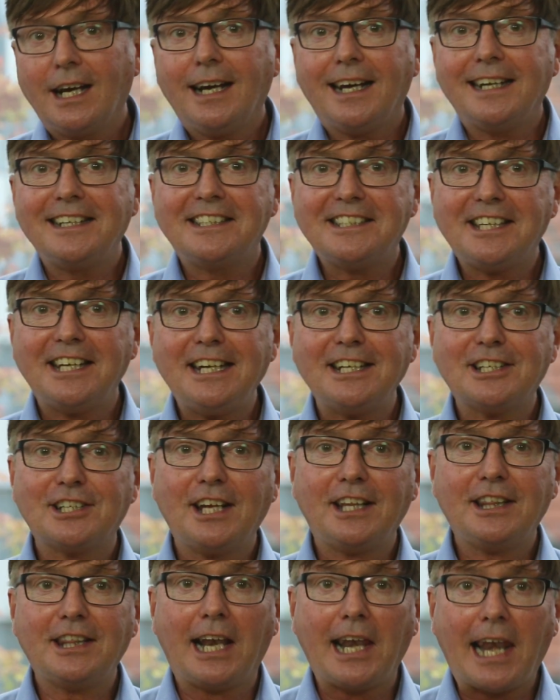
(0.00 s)
and
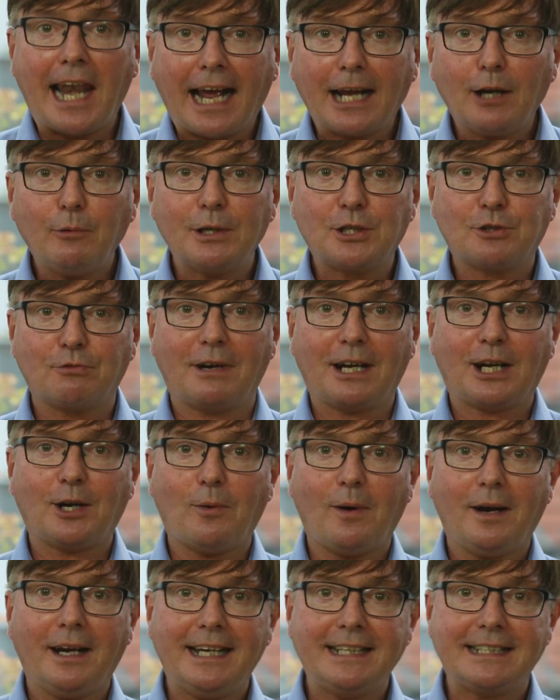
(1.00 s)
teaching the language
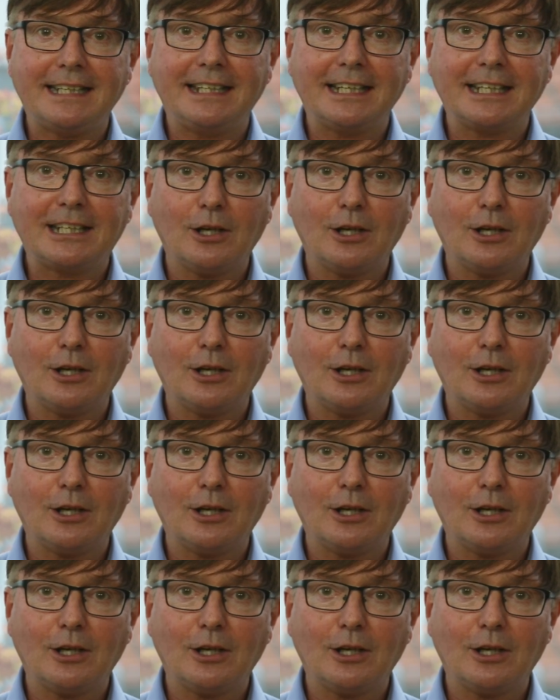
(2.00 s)
required in the